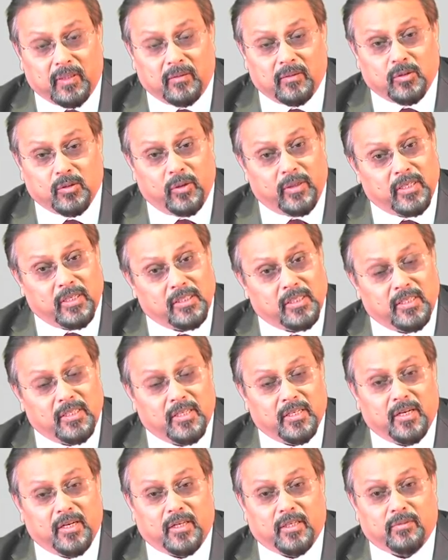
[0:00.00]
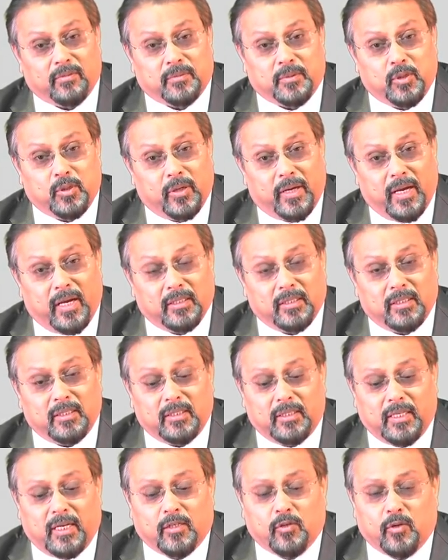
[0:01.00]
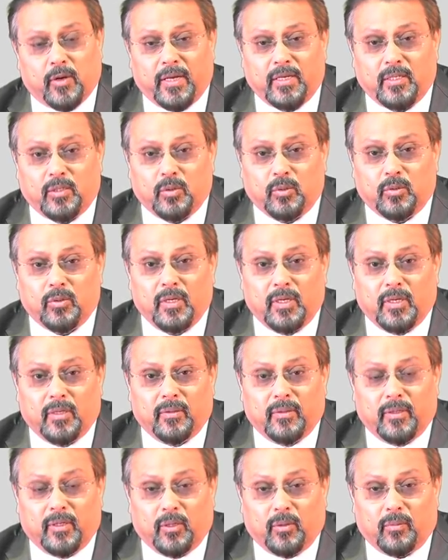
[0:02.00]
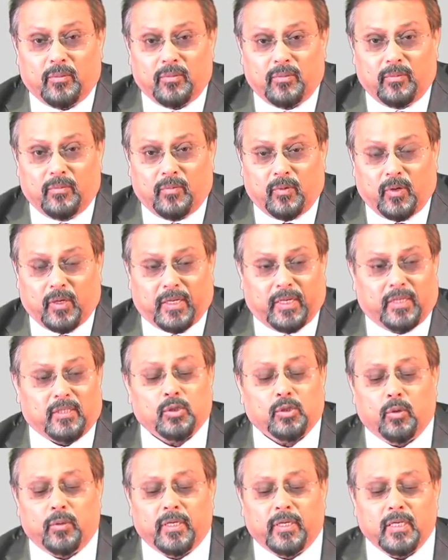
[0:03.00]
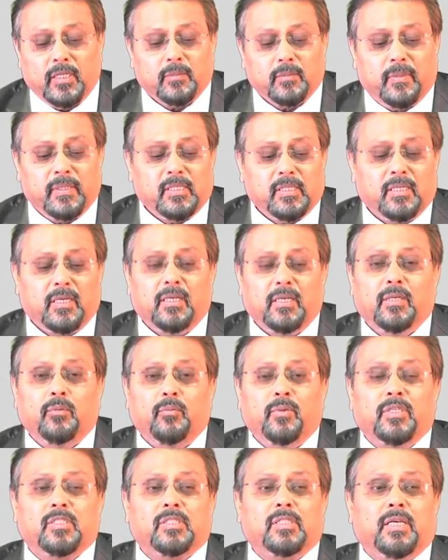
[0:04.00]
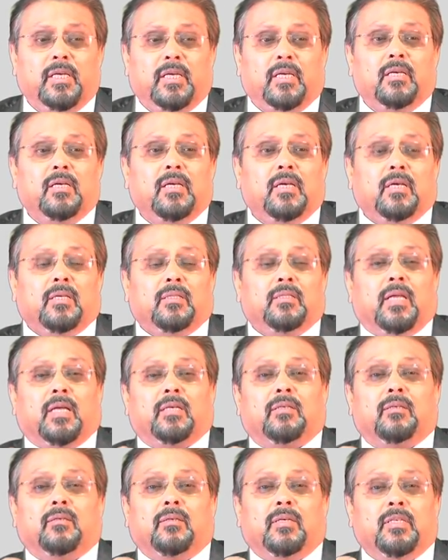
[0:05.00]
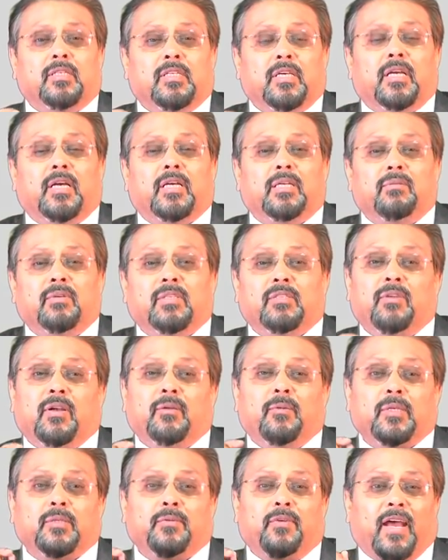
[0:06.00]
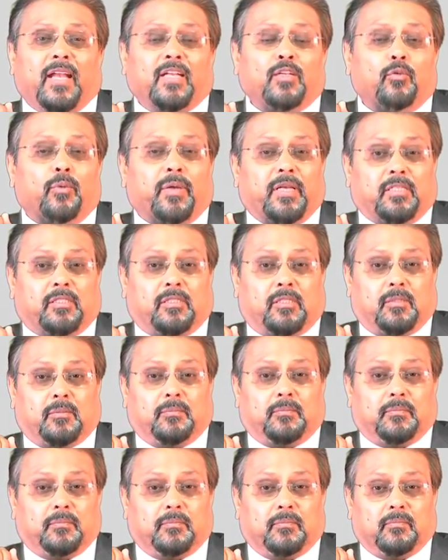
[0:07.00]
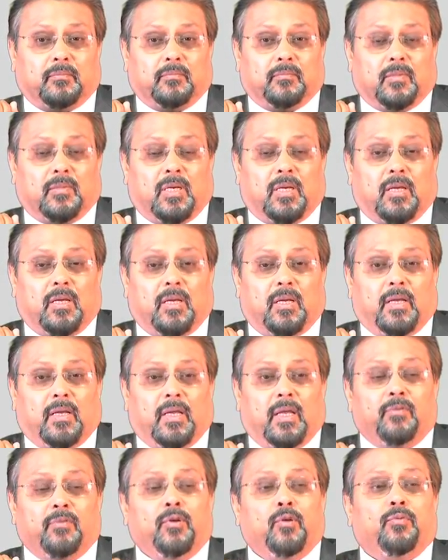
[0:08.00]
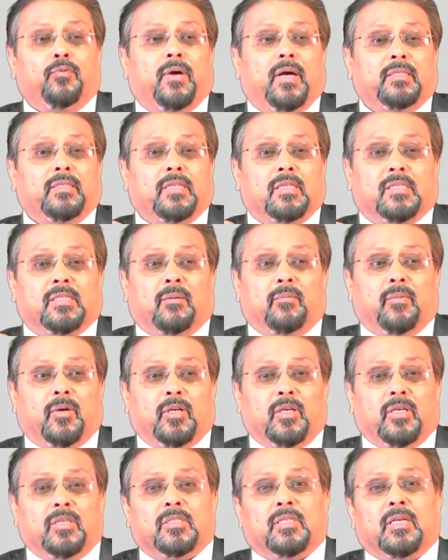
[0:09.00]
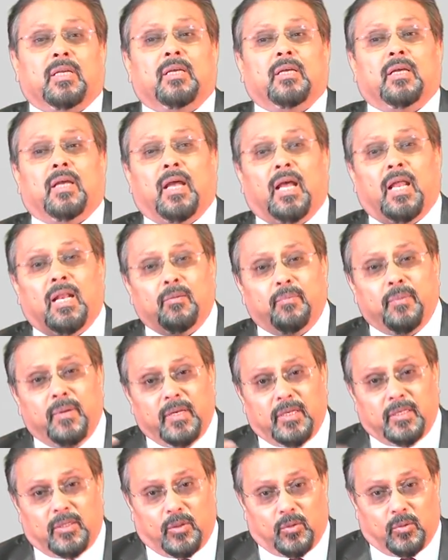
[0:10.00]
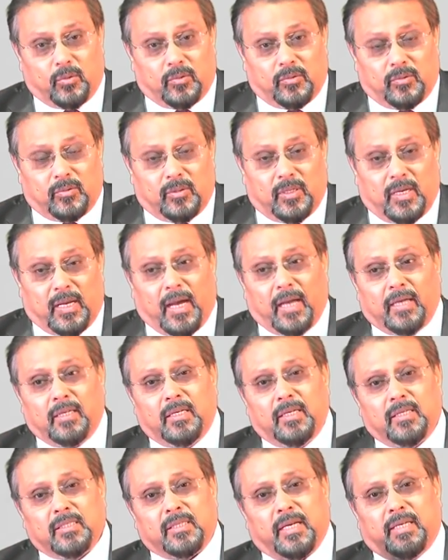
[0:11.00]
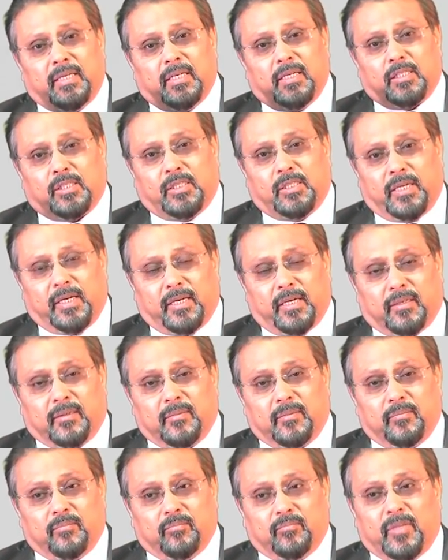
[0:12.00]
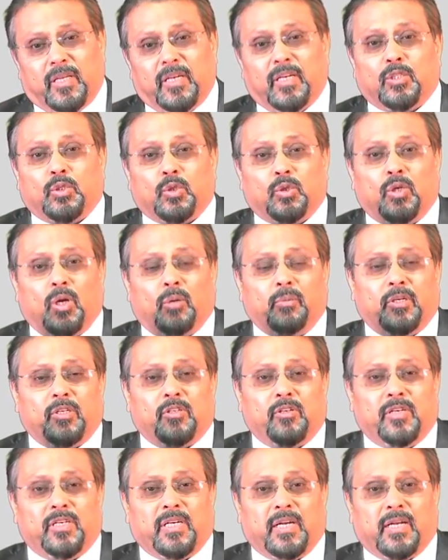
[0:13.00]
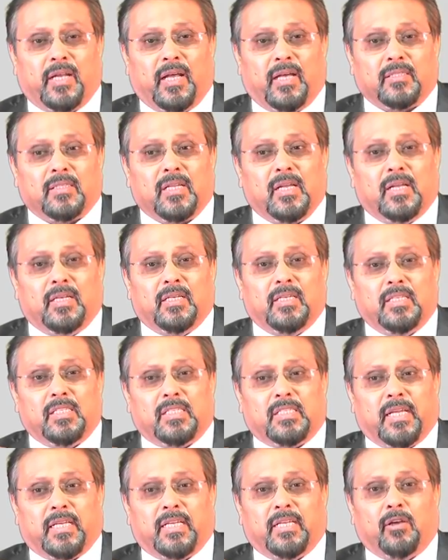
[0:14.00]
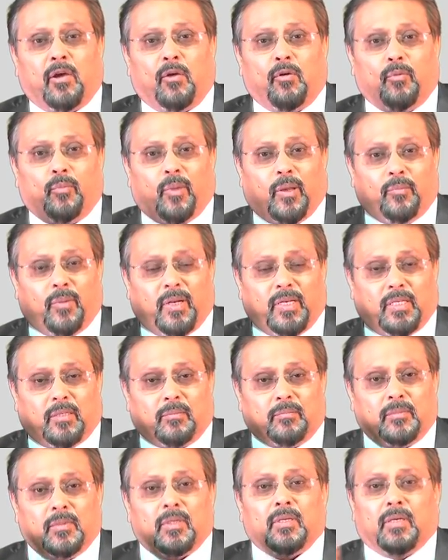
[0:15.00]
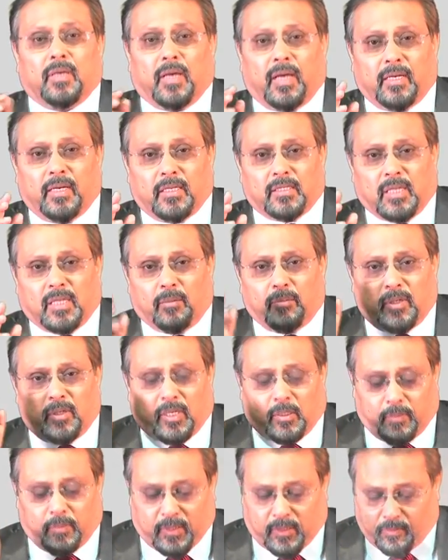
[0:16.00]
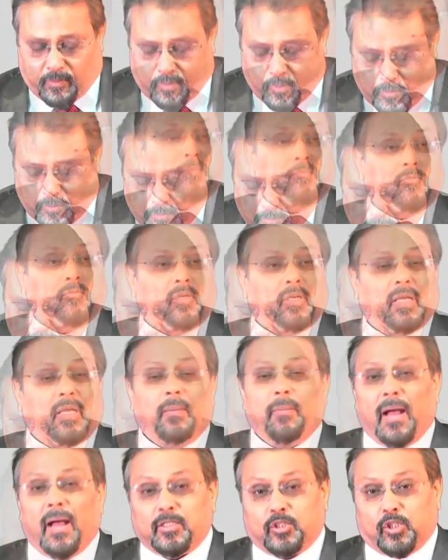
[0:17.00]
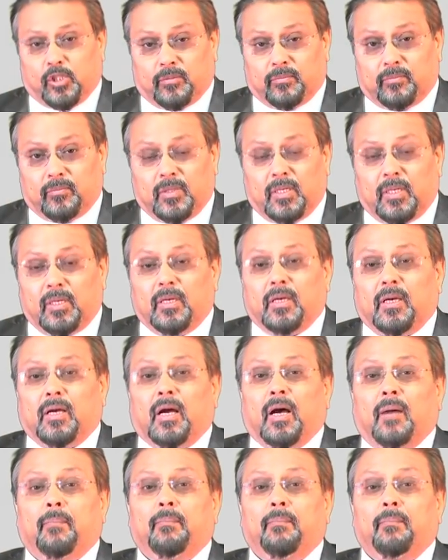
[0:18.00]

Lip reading: So it is integrative. Together they are trying to work it. So it is basically, we say that integrative is very much value based. If you find that somebody is helping you and he is getting a share, then it should not be treated as he is taking away my money. An example let me give you. Imagine a